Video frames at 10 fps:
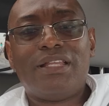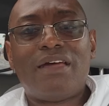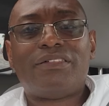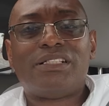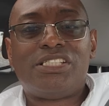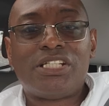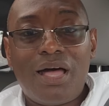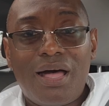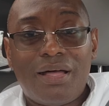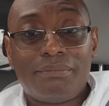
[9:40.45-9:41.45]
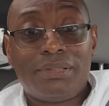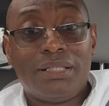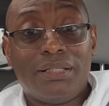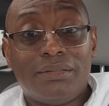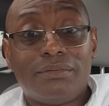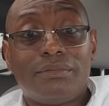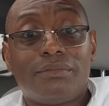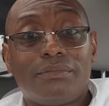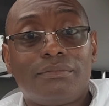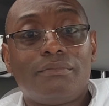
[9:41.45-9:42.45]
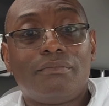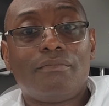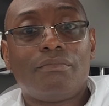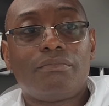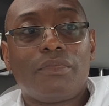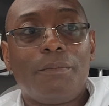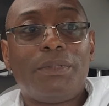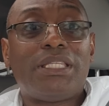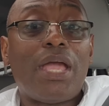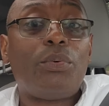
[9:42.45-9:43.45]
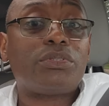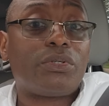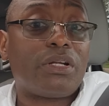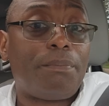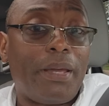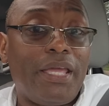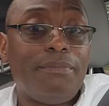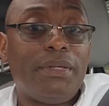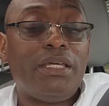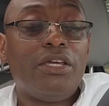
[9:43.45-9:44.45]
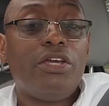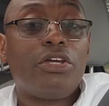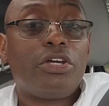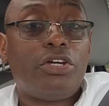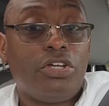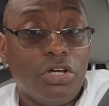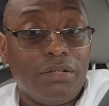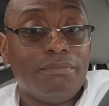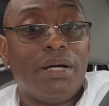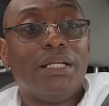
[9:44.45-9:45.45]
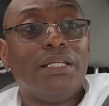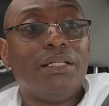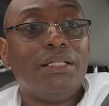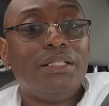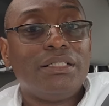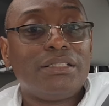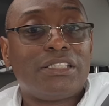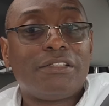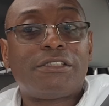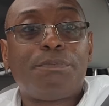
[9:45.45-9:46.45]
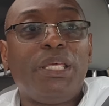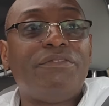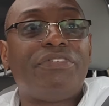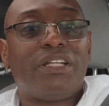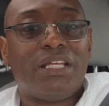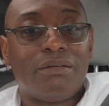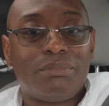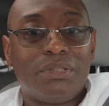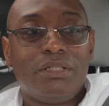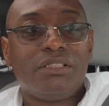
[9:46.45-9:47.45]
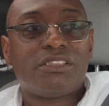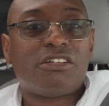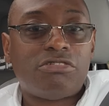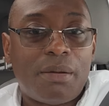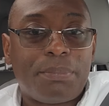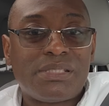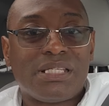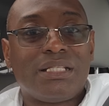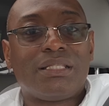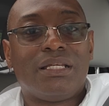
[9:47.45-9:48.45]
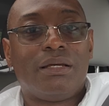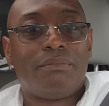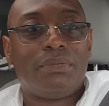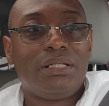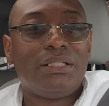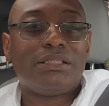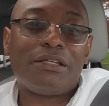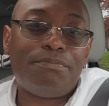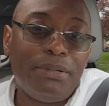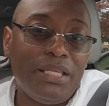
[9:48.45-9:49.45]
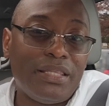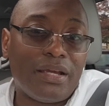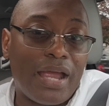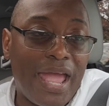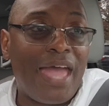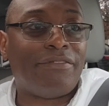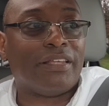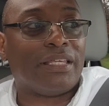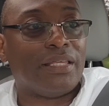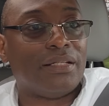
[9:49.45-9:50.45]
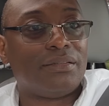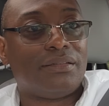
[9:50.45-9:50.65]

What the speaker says: even have a job then. But they was going to pay me good money to speak for them. To represent them. To be their advocate.